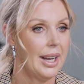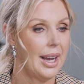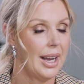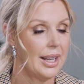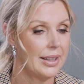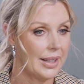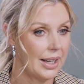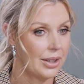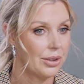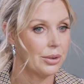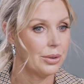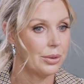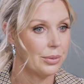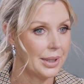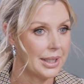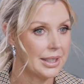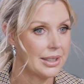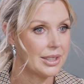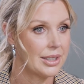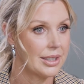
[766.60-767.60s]
and that all
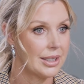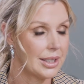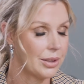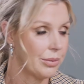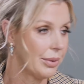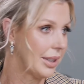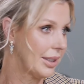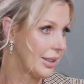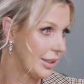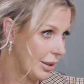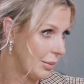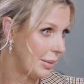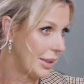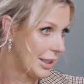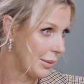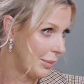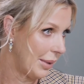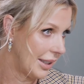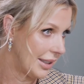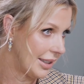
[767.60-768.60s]
went as well as could be
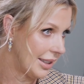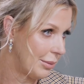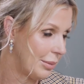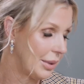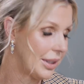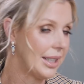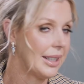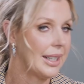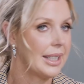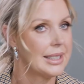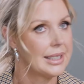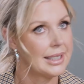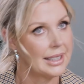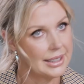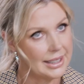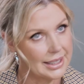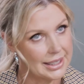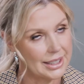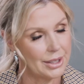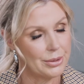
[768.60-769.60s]
expected. But then they
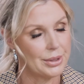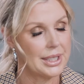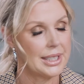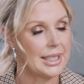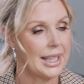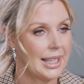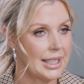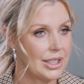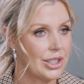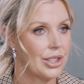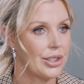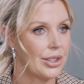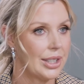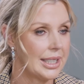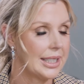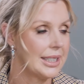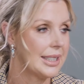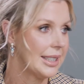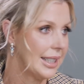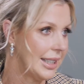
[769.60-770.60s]
said, yes, I was stage
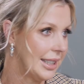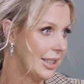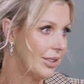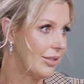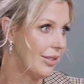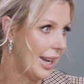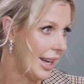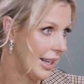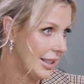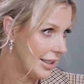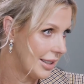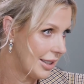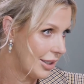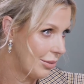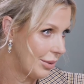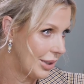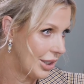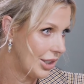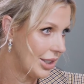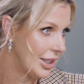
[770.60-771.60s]
3C
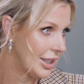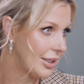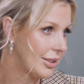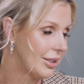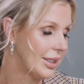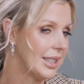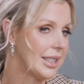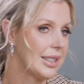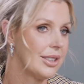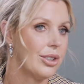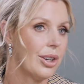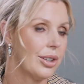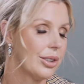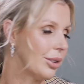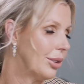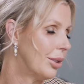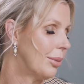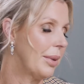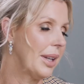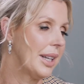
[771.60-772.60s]
advanced, which is not a
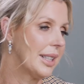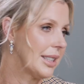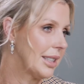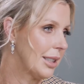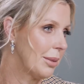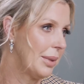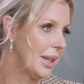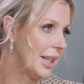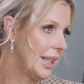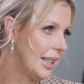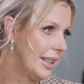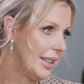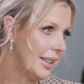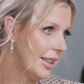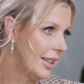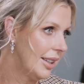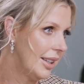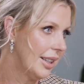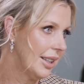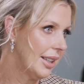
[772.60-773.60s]
good place to be
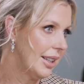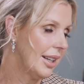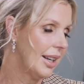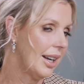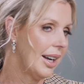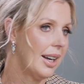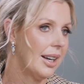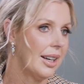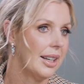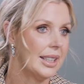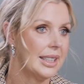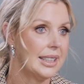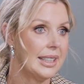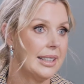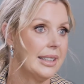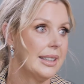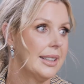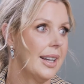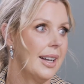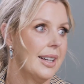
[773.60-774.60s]
in
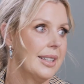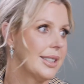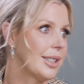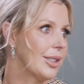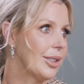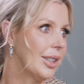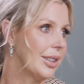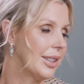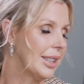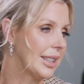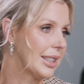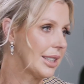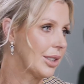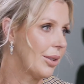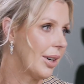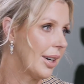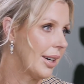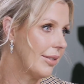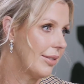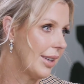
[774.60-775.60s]
any cancer. I think it's
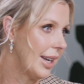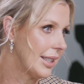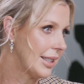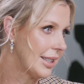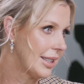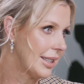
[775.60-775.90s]
quite advanced